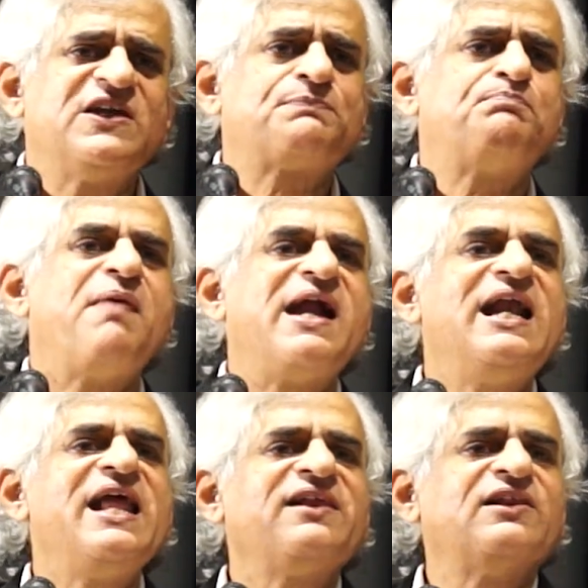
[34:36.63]
is
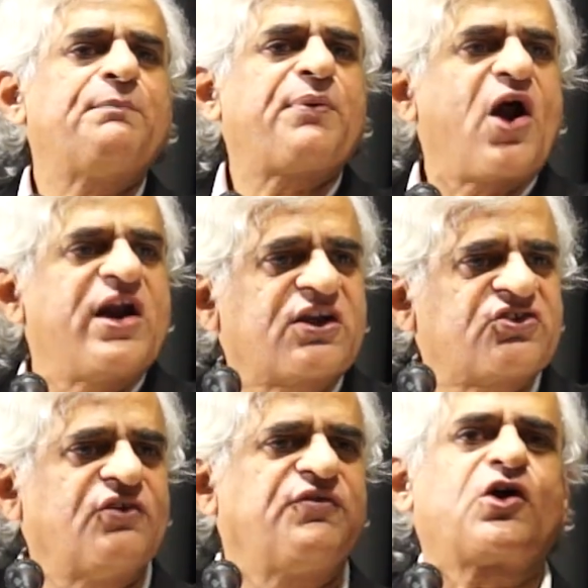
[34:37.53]
peddling the
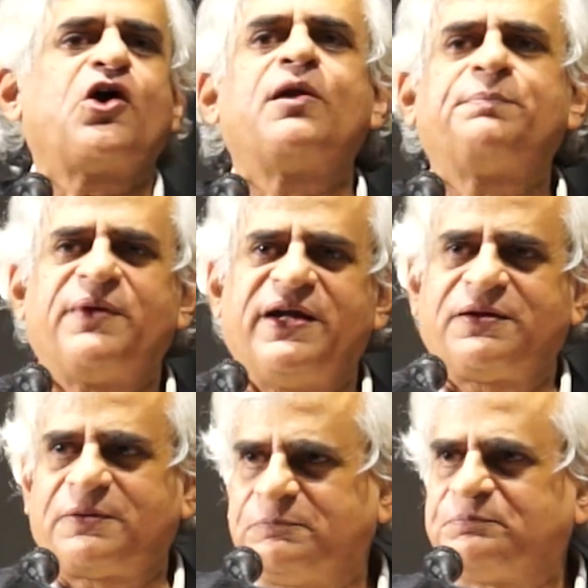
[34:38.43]
products of a
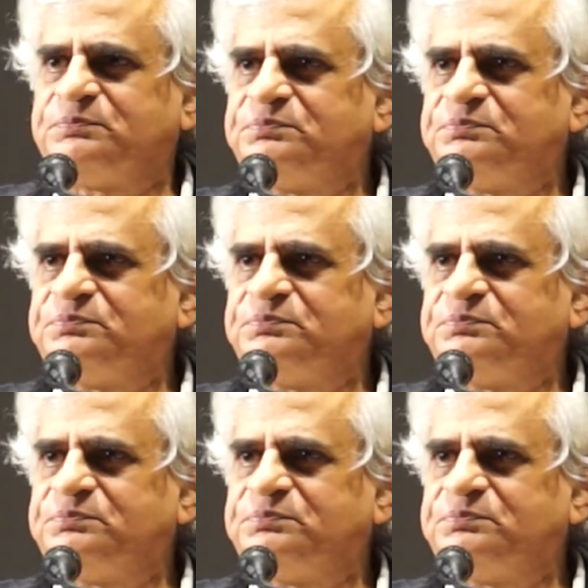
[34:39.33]
corporate,